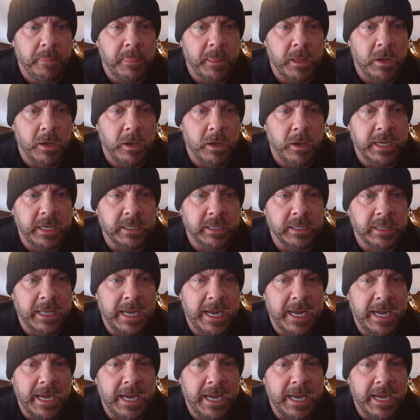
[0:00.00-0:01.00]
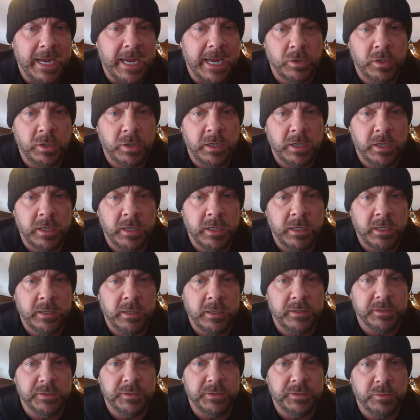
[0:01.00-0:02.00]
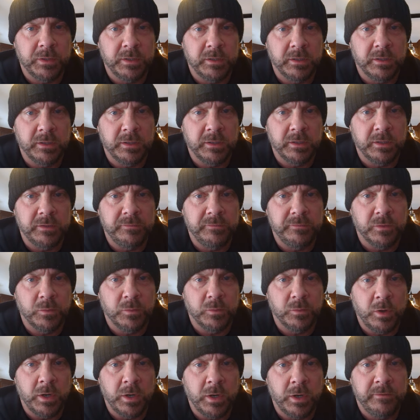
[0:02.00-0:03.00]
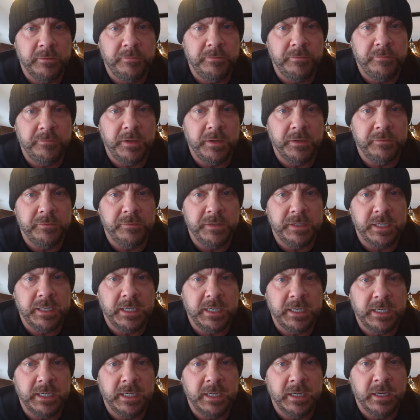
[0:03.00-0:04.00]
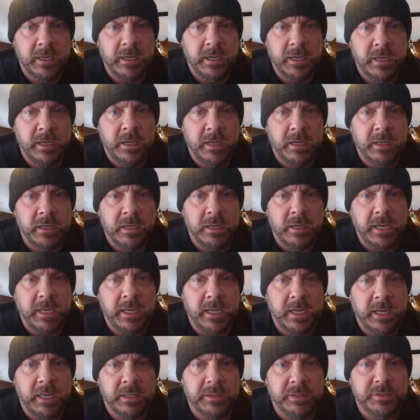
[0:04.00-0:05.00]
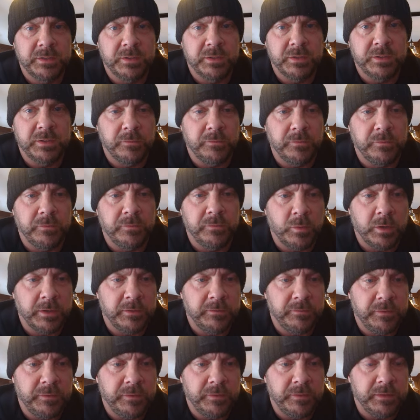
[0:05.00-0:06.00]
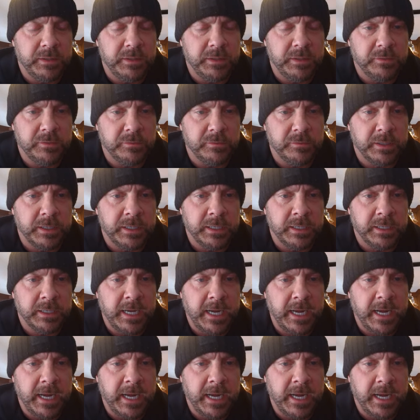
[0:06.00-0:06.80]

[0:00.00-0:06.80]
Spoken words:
Okay, last one. This one listed for 150 and sold for 153.